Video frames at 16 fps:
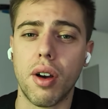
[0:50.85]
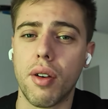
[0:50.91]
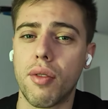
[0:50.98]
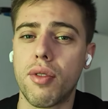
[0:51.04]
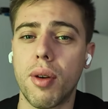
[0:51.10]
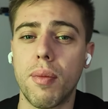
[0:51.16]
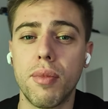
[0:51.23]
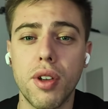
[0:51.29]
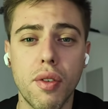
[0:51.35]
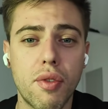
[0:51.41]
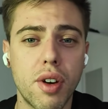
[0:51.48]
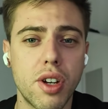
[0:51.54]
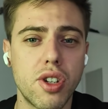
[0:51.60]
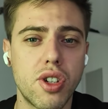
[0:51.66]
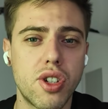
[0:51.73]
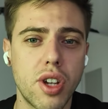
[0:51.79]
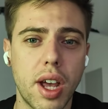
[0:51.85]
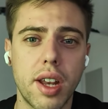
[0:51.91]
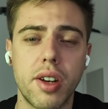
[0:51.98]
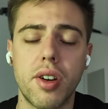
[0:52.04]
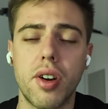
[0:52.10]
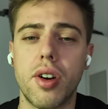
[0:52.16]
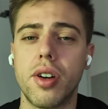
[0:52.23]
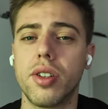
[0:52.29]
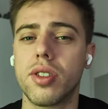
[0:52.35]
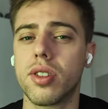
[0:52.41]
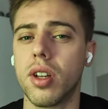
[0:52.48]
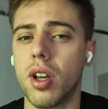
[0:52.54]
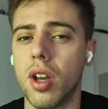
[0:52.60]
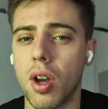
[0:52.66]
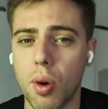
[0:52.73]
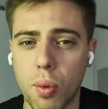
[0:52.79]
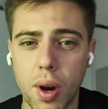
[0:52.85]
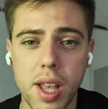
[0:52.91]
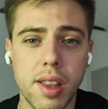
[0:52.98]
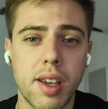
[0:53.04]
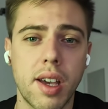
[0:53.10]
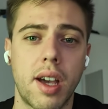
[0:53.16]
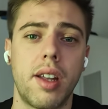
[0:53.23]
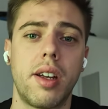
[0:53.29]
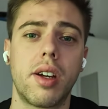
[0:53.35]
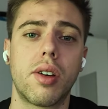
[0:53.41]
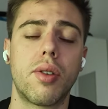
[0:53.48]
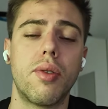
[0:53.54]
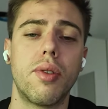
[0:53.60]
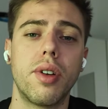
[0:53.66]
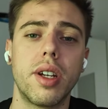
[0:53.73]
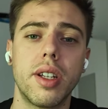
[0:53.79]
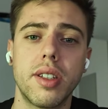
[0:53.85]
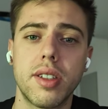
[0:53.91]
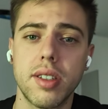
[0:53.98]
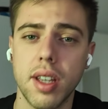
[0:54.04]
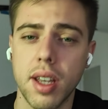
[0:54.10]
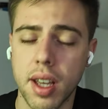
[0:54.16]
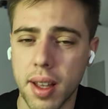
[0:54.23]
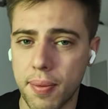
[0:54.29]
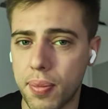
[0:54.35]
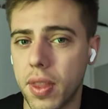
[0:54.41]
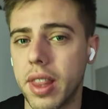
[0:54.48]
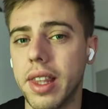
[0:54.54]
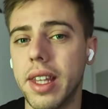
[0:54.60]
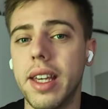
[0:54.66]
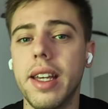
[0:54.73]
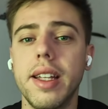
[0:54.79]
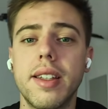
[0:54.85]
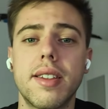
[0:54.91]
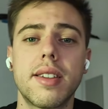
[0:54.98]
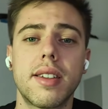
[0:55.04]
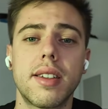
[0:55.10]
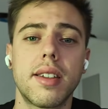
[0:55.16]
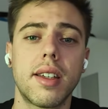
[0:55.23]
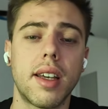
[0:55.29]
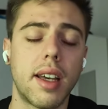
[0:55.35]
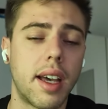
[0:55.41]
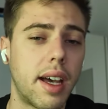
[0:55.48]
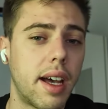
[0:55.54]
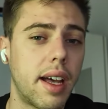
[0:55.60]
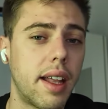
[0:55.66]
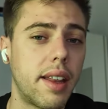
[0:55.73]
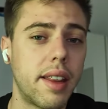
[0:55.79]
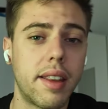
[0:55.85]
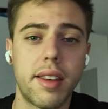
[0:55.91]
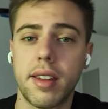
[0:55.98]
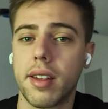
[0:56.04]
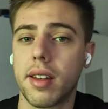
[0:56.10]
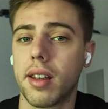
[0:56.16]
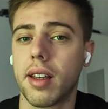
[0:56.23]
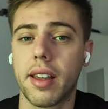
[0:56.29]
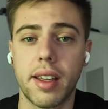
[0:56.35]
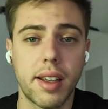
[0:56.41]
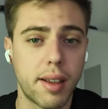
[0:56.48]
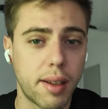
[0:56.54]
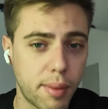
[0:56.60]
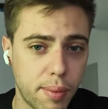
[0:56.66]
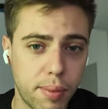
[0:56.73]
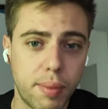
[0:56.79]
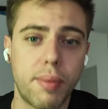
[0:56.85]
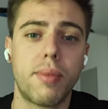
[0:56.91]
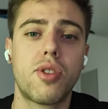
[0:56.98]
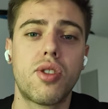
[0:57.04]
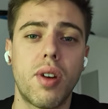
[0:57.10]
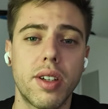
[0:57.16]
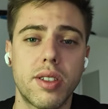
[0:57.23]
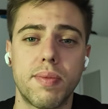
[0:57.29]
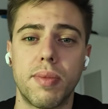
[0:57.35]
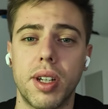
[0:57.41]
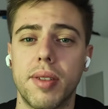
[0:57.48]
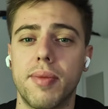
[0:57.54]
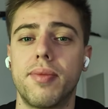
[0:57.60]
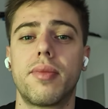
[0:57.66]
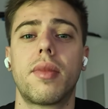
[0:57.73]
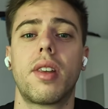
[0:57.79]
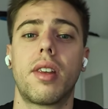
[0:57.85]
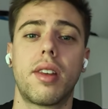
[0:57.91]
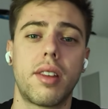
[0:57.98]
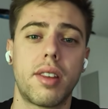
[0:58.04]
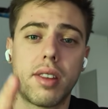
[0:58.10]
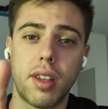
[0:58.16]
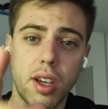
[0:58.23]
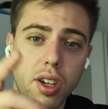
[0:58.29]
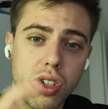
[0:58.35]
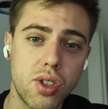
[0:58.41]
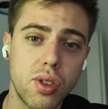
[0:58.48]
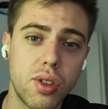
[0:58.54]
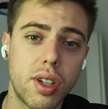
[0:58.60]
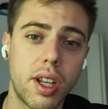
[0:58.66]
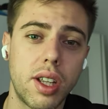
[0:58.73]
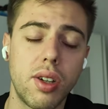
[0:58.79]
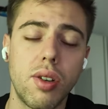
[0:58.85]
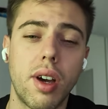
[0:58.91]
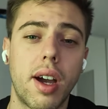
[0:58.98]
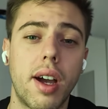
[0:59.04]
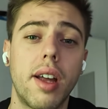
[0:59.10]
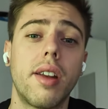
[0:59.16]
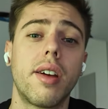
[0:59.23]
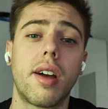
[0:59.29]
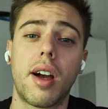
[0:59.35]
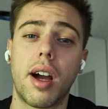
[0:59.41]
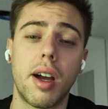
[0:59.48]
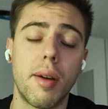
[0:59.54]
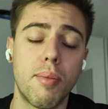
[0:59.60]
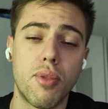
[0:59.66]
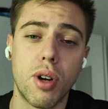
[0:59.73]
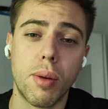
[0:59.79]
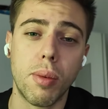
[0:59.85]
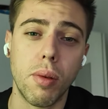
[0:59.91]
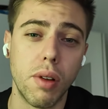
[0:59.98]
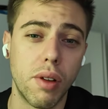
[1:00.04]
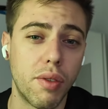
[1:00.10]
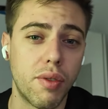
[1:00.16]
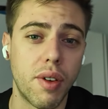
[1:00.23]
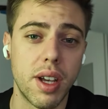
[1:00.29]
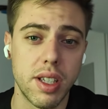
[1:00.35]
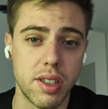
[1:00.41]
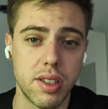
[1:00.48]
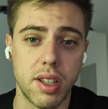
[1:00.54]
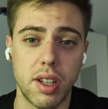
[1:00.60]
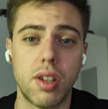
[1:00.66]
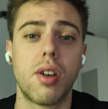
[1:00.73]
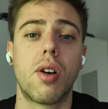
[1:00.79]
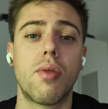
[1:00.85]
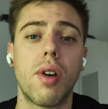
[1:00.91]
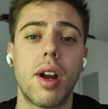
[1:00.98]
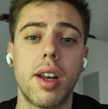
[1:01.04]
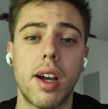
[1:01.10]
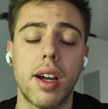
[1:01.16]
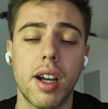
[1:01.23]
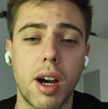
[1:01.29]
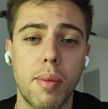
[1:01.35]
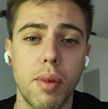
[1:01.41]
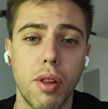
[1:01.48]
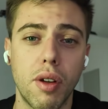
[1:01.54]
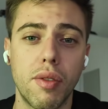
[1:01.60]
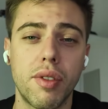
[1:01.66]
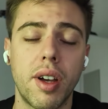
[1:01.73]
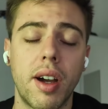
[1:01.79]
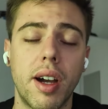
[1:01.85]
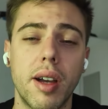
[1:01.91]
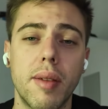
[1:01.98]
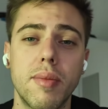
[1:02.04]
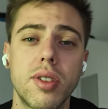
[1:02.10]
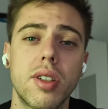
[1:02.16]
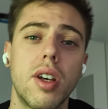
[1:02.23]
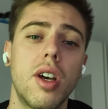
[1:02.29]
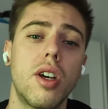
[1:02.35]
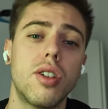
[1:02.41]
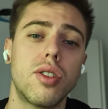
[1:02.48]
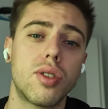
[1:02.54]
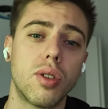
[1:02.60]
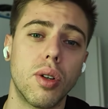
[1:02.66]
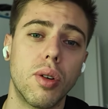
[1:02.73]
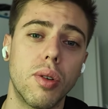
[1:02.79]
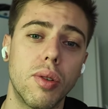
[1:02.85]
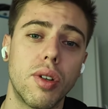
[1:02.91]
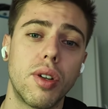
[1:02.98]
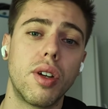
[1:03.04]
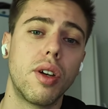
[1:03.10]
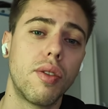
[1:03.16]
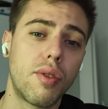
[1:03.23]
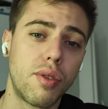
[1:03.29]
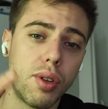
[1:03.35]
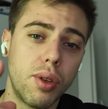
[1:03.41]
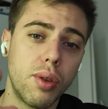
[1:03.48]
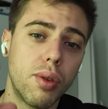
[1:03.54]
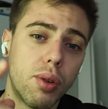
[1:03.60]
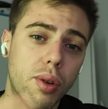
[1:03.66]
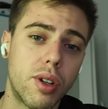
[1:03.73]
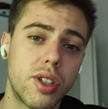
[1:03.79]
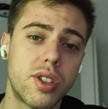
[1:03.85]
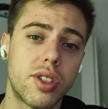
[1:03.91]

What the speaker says: from different genders, weight categories, needs, and trust me, the issue that you had, I probably faced it already a couple of times. So if you are